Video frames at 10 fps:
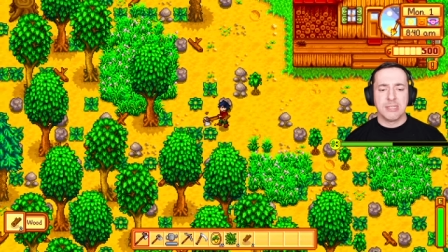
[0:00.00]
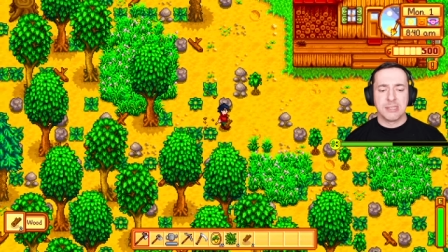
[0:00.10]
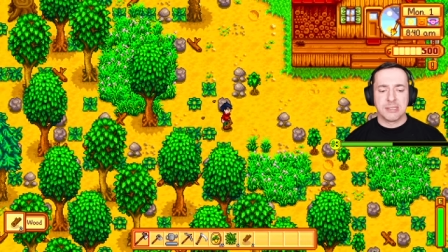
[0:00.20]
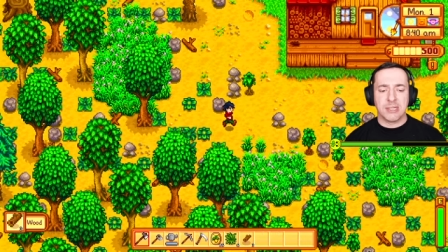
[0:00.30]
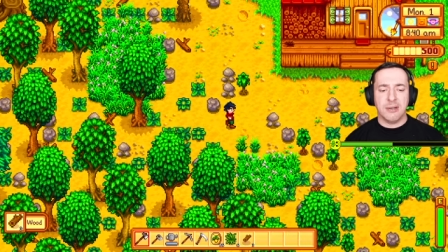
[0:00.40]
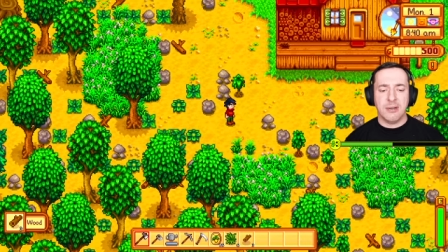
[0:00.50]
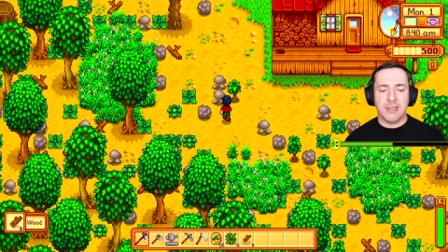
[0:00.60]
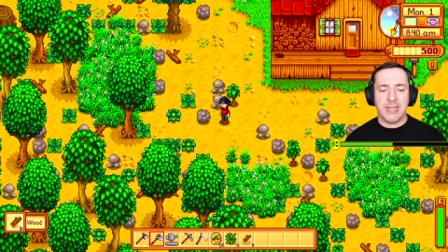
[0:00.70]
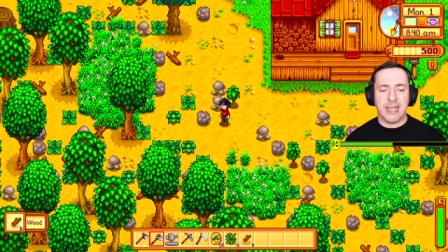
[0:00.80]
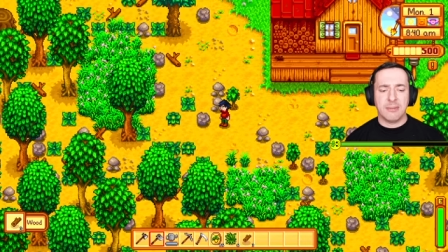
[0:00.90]
So
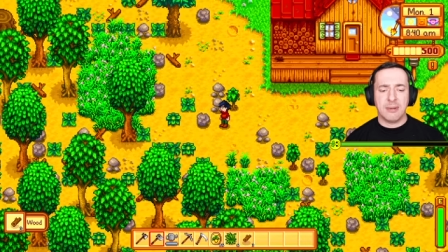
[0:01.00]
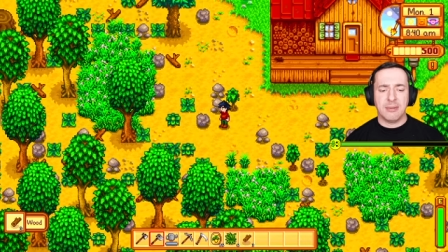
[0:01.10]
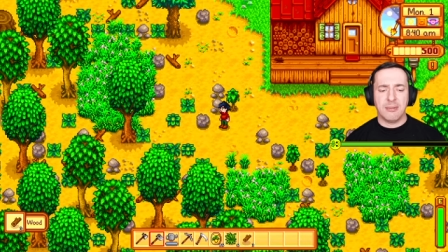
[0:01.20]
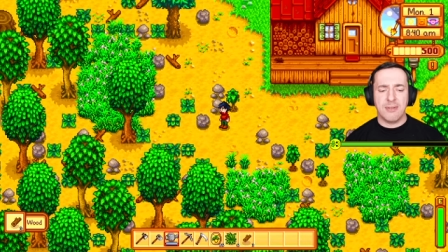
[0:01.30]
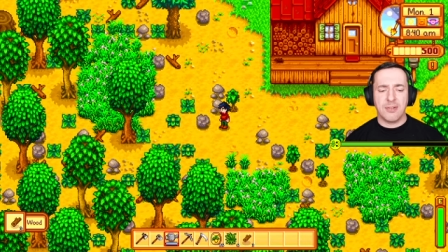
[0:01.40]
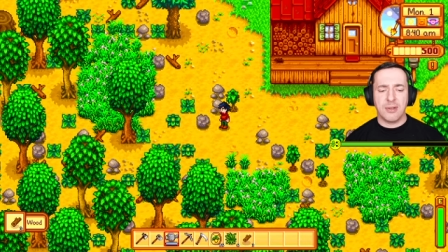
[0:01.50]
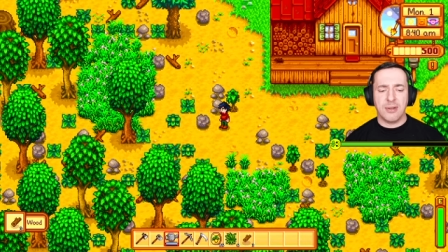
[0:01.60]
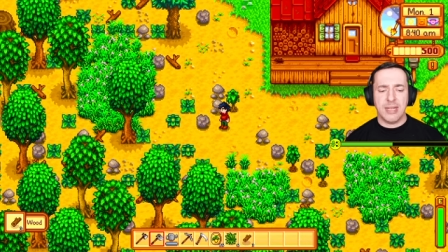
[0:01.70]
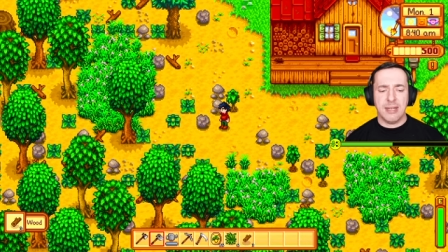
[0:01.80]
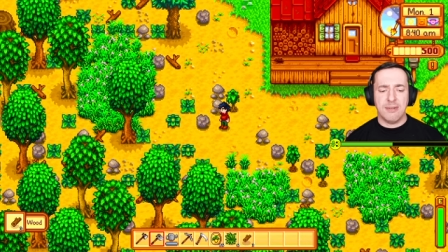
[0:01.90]
the other one that we've
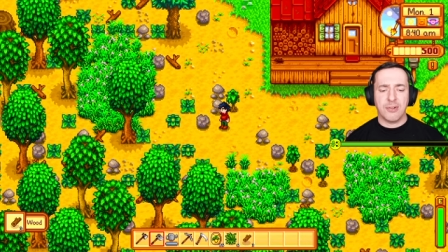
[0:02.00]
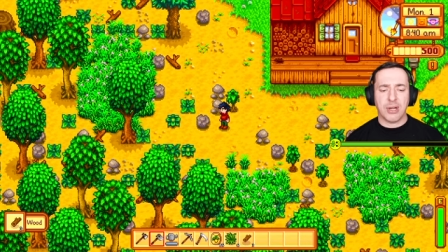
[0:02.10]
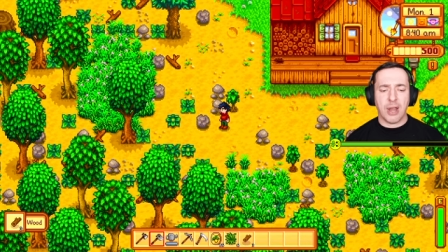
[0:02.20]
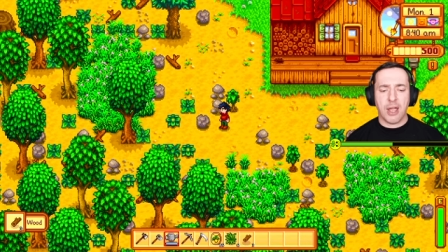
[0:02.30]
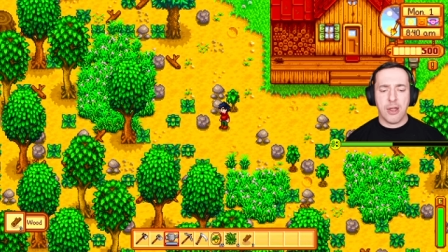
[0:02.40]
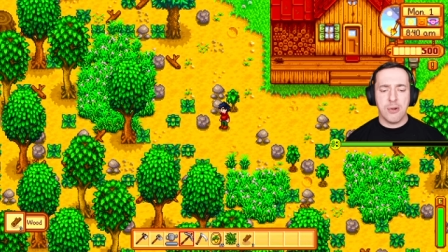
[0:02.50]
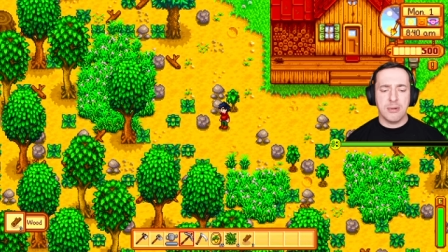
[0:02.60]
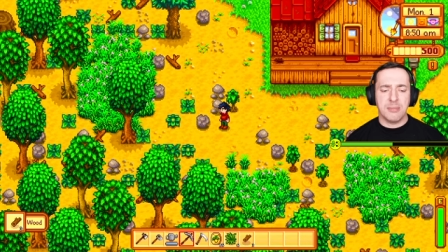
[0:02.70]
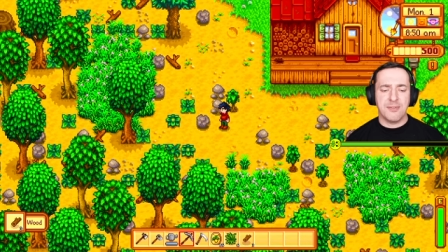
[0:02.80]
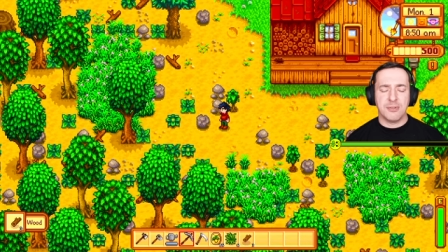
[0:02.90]
got here, we've got a hoe
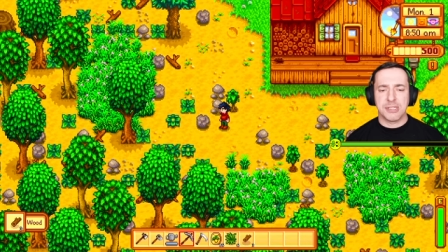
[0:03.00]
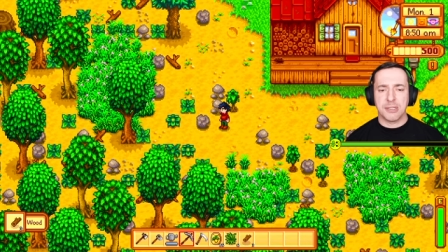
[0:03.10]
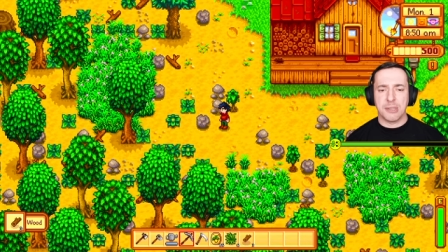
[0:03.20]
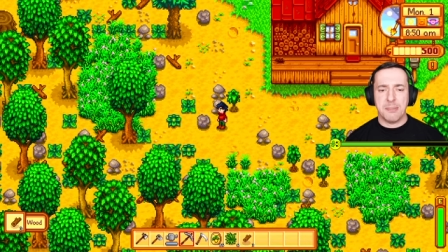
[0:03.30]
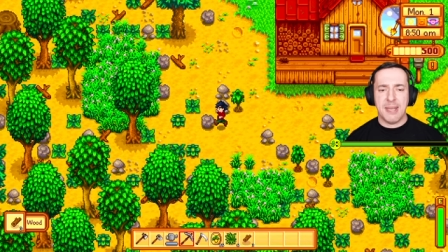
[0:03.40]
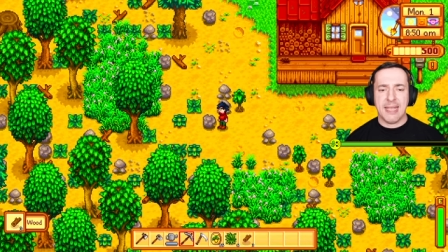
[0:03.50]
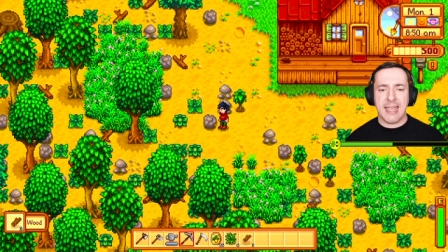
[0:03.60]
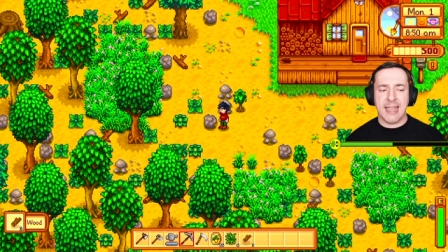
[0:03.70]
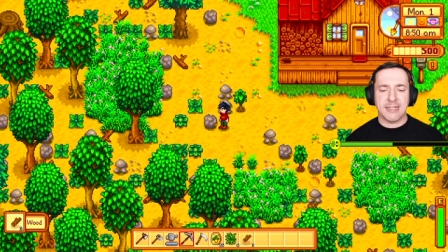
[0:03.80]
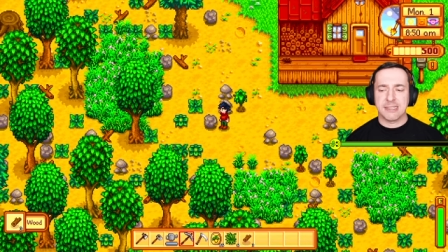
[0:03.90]
and we've also got a
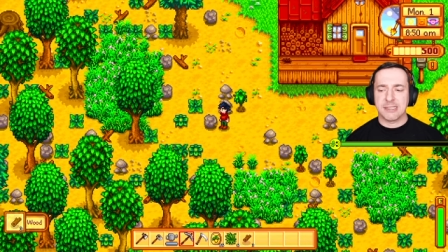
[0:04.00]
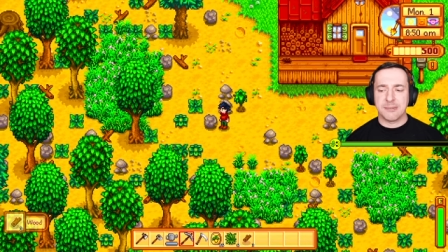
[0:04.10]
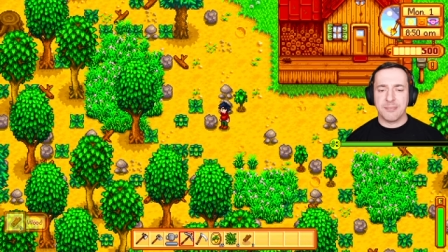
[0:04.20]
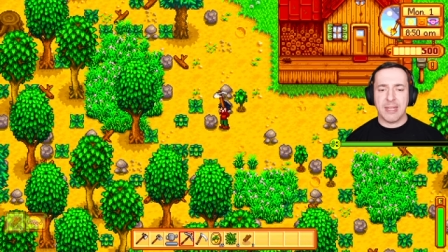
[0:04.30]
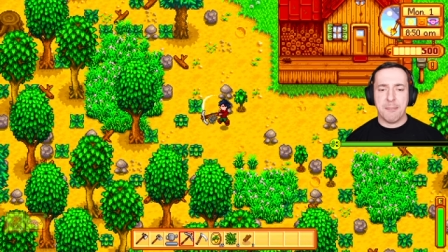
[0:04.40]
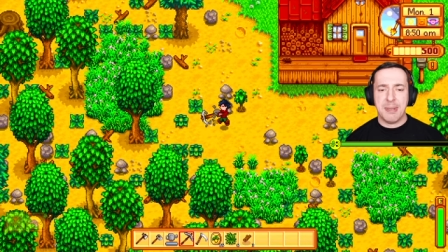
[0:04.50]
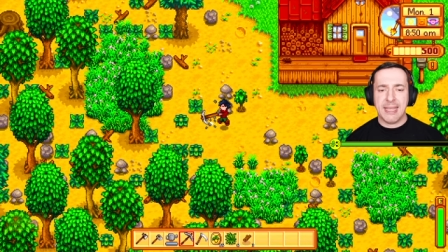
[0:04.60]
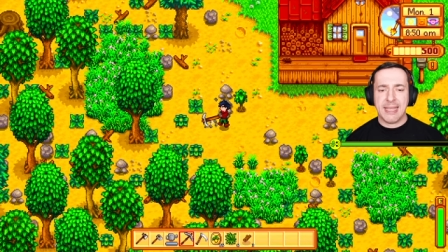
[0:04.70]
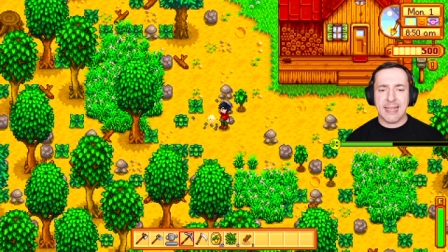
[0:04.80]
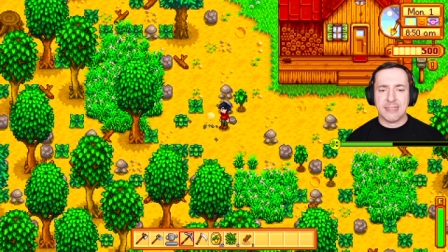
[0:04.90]
pickaxe. Now
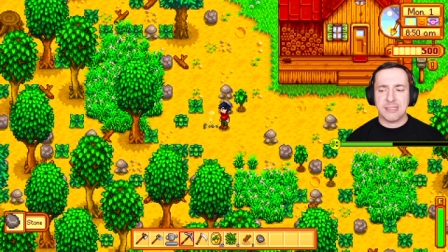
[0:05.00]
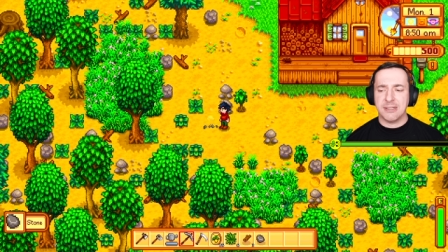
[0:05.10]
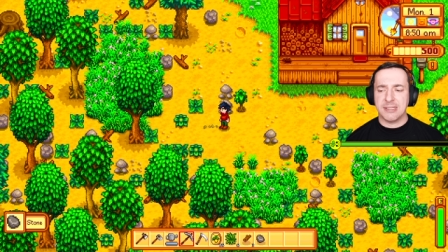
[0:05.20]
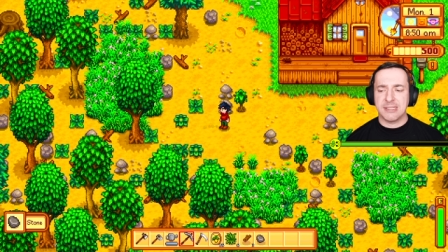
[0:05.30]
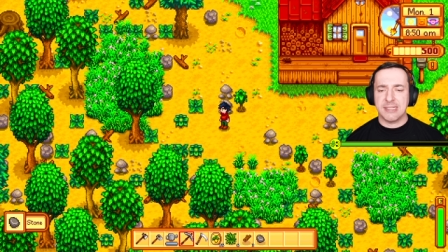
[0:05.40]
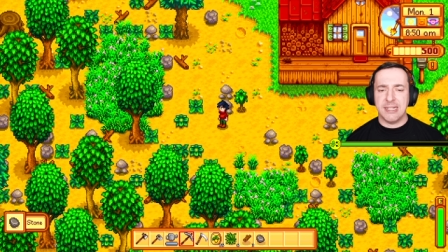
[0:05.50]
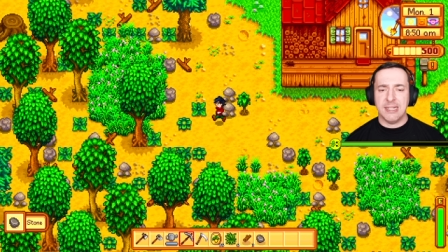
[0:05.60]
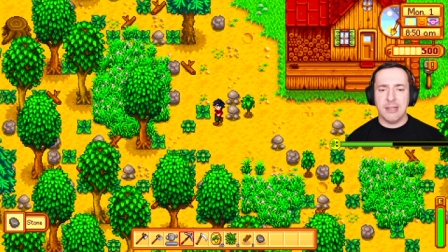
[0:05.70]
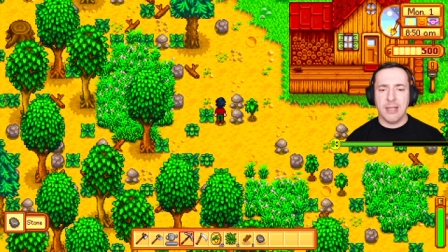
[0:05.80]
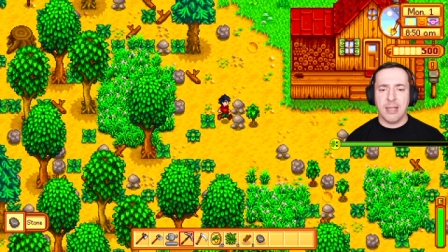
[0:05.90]
pickaxe, you can
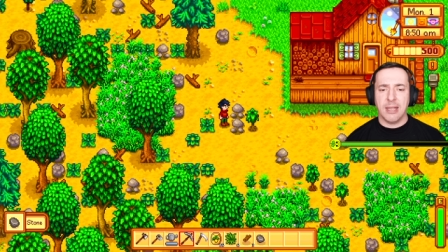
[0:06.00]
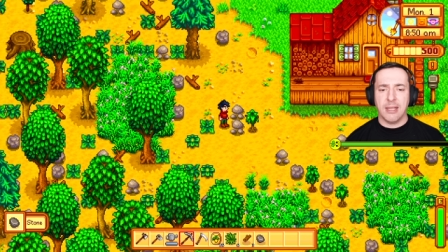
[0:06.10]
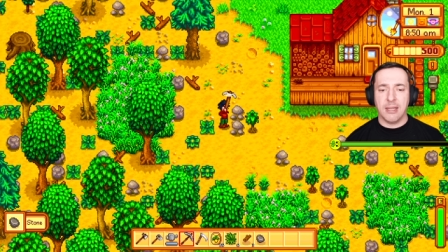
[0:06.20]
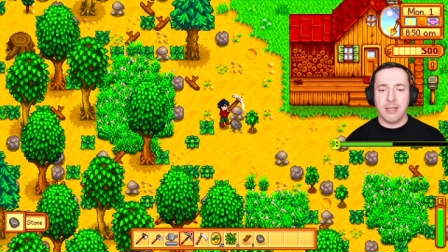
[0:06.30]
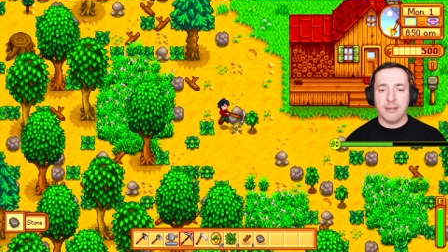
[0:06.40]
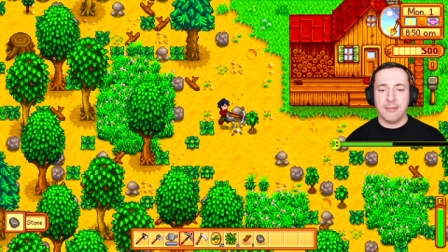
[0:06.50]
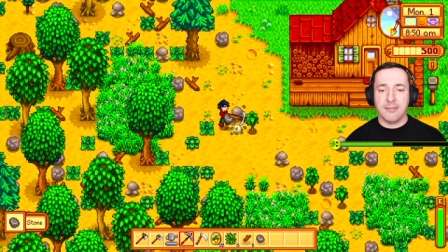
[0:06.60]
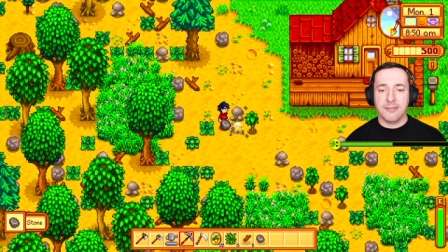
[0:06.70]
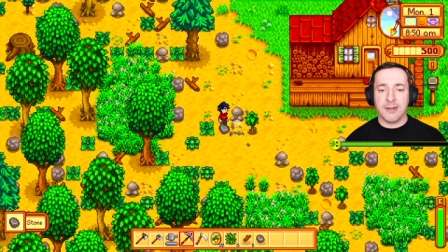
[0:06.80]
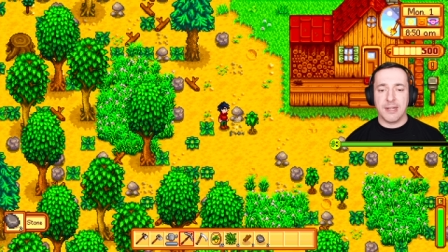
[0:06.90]
see, uh,
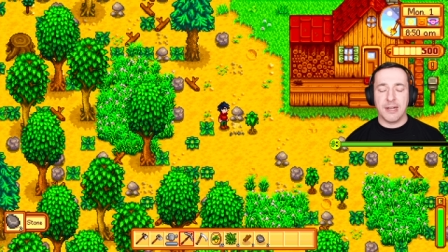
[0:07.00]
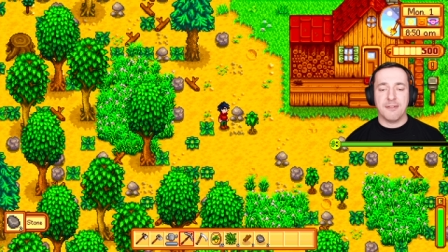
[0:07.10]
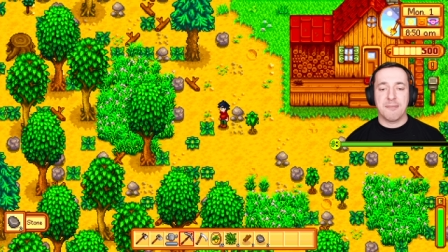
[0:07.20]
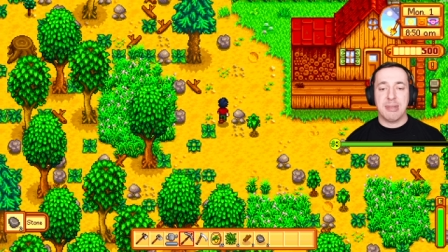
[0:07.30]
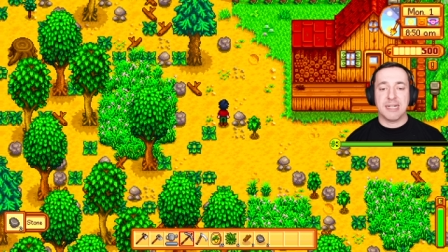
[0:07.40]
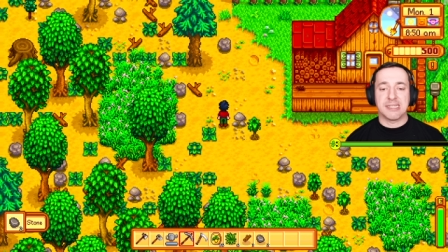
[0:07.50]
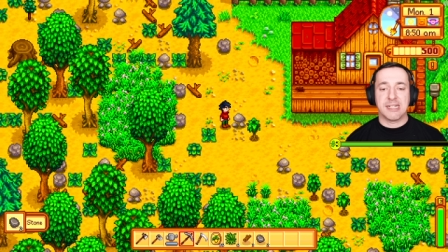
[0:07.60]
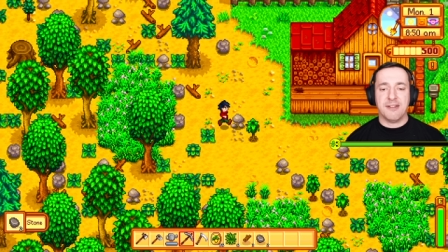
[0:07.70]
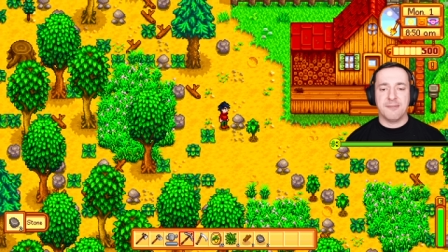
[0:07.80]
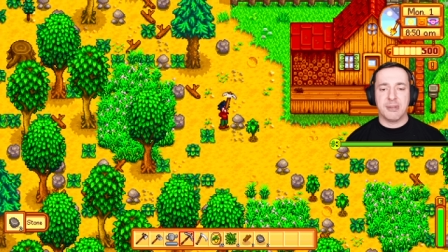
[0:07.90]
funny enough, pick
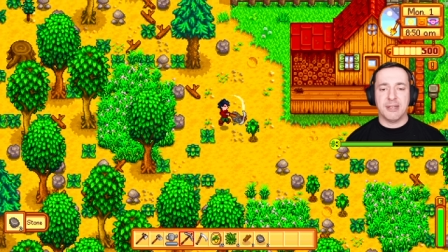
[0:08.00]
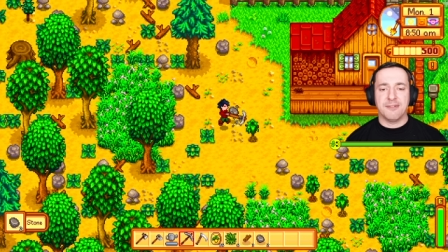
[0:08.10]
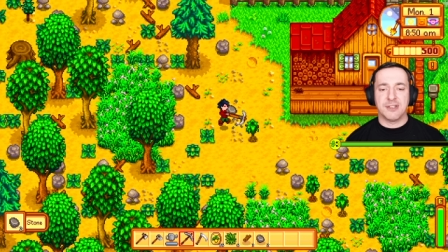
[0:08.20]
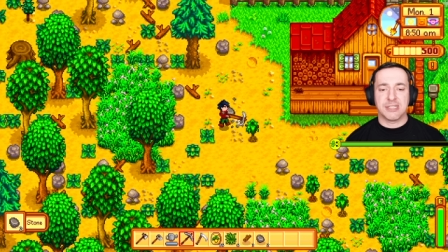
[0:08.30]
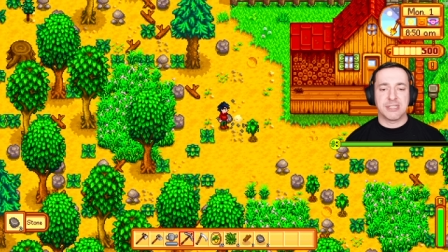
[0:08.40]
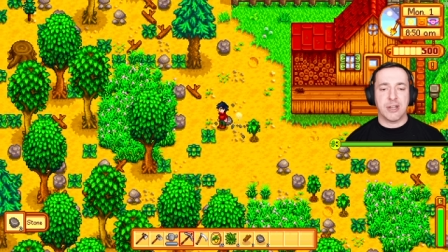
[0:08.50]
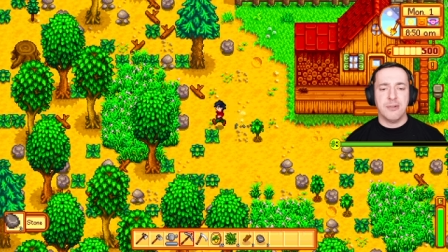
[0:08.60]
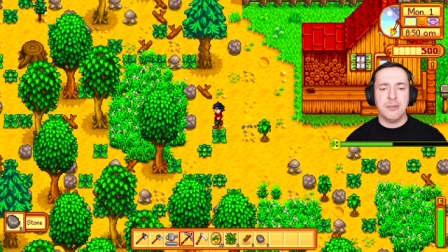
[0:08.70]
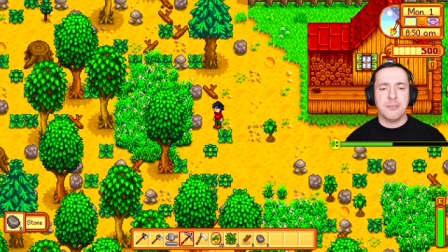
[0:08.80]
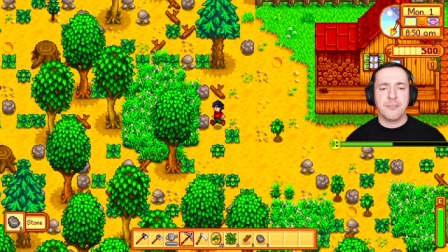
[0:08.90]
stuff, but for stone.